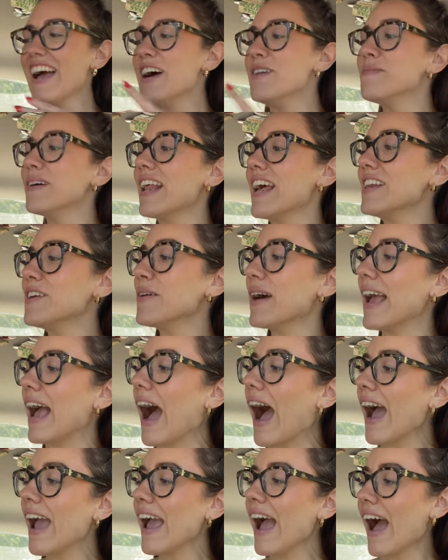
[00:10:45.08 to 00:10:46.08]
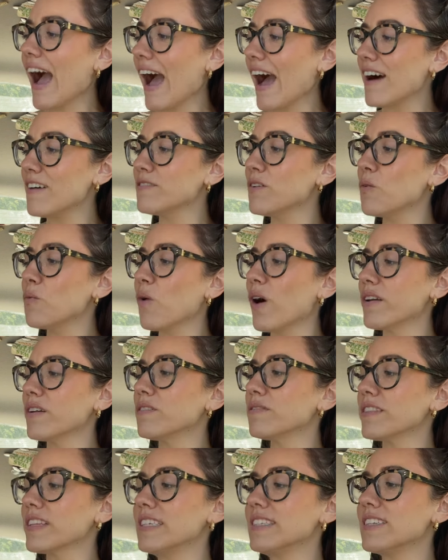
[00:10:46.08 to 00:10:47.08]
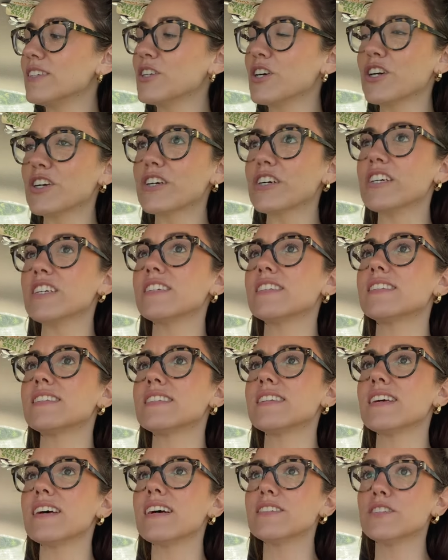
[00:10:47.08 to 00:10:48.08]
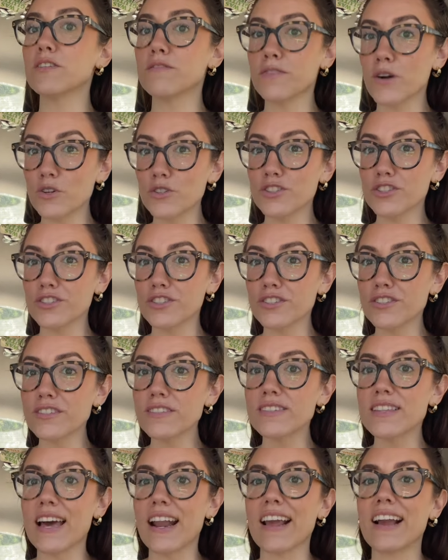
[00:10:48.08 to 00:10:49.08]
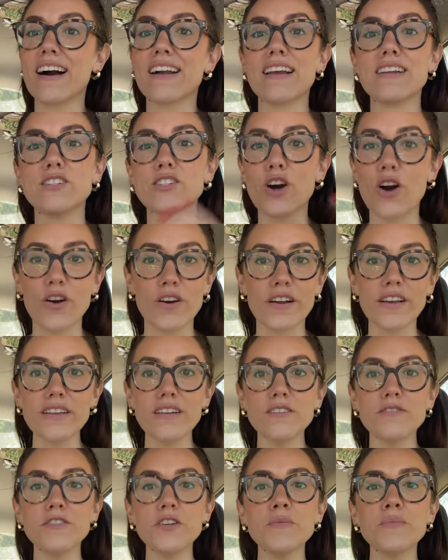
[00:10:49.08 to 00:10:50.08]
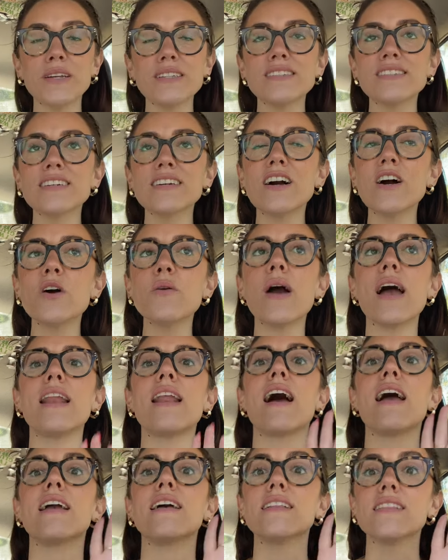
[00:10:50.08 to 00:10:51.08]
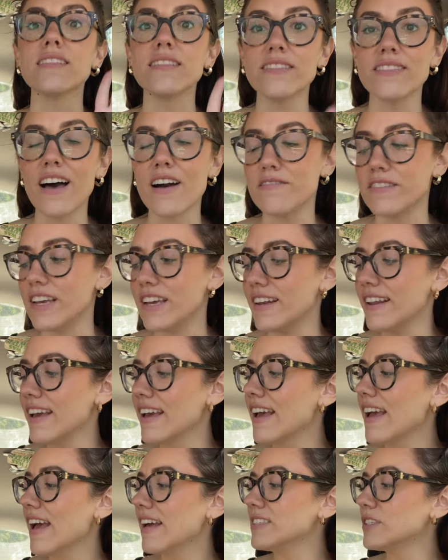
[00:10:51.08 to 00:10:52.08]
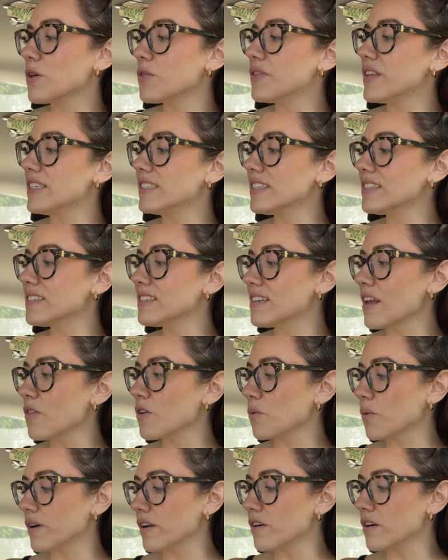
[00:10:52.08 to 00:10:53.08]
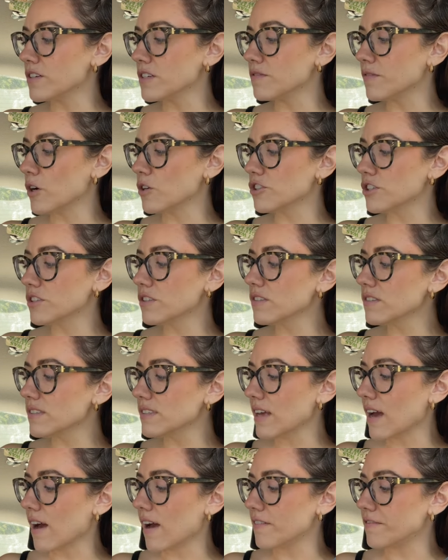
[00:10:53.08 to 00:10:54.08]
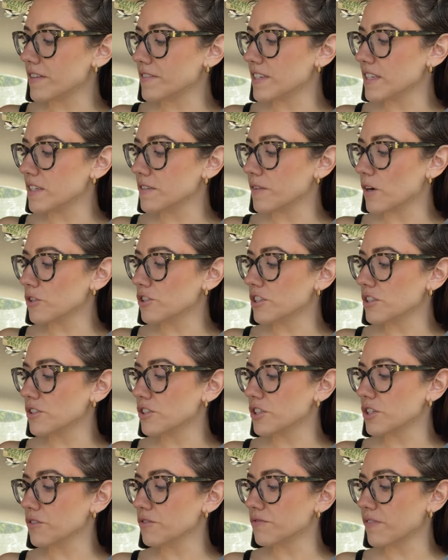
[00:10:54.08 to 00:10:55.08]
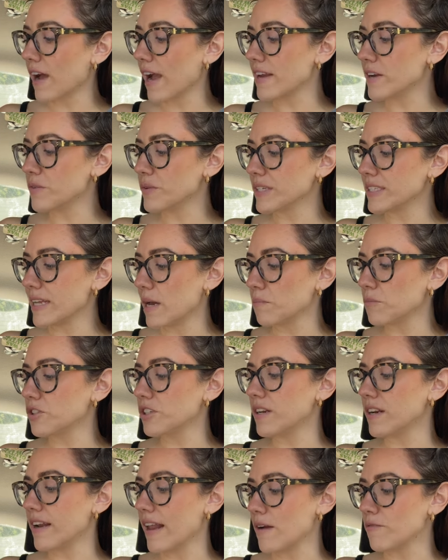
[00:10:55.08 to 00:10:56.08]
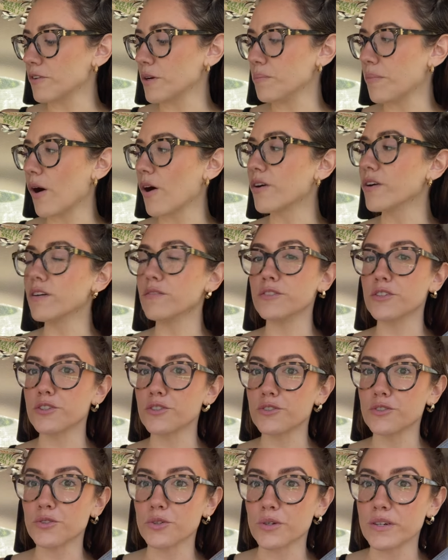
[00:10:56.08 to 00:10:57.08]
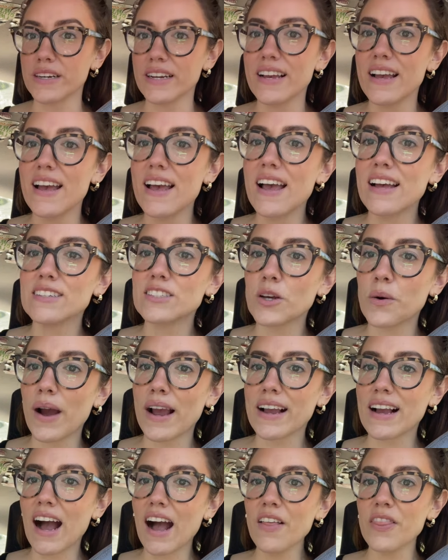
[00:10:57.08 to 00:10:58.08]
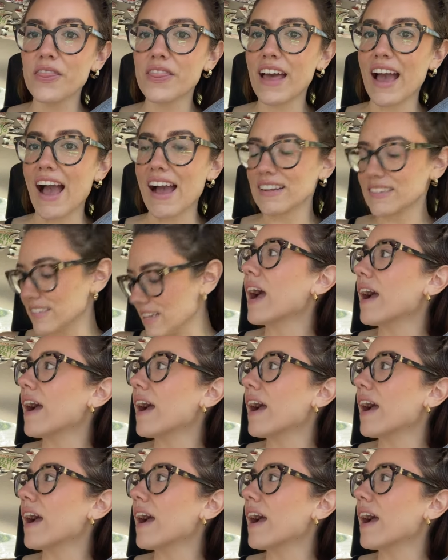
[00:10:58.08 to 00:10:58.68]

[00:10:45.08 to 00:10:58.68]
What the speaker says: But anyway, I have one of Lisa Turkhurst's devotionals that I got at Target a few months ago, and I love it. And so this is another one of her devotionals, 50 Devotions to Find Redemption in Every Part of Your Story. And so I got that.